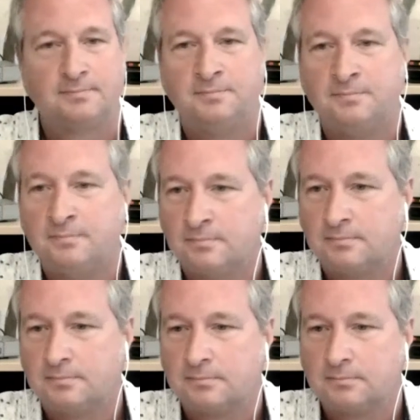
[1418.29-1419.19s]

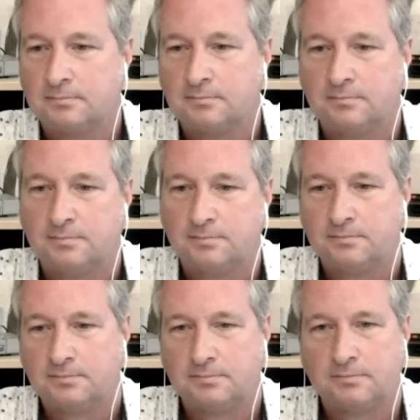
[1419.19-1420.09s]

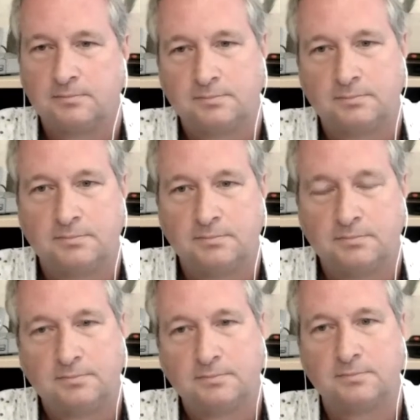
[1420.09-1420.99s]

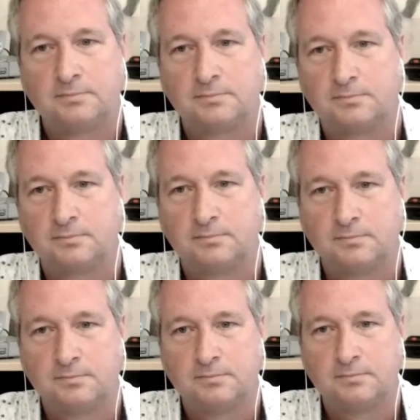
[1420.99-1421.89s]

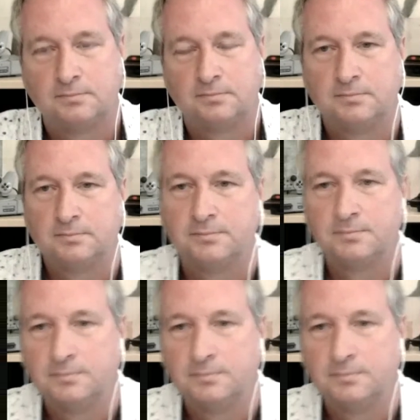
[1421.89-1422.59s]
[no speech]